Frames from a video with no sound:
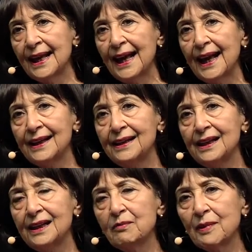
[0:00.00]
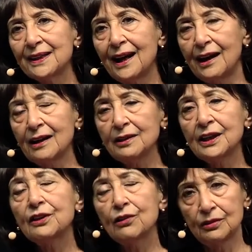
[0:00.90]
And in Padang,
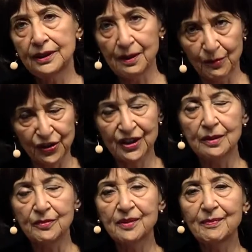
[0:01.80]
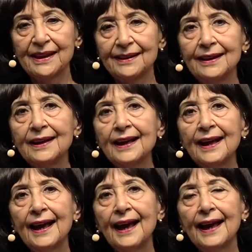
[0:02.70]
they're Muslims mainly,
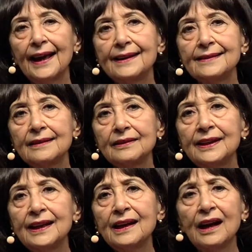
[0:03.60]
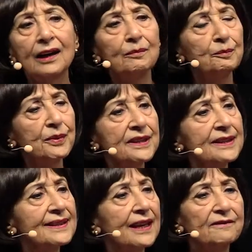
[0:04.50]
and they are pretty
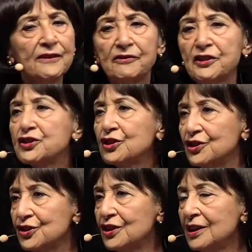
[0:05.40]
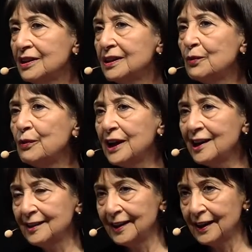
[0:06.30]
self-efficient the
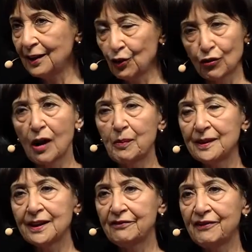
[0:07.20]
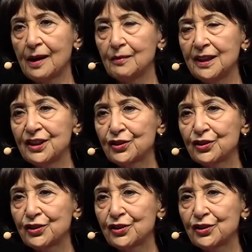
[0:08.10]
way they grow up in their families.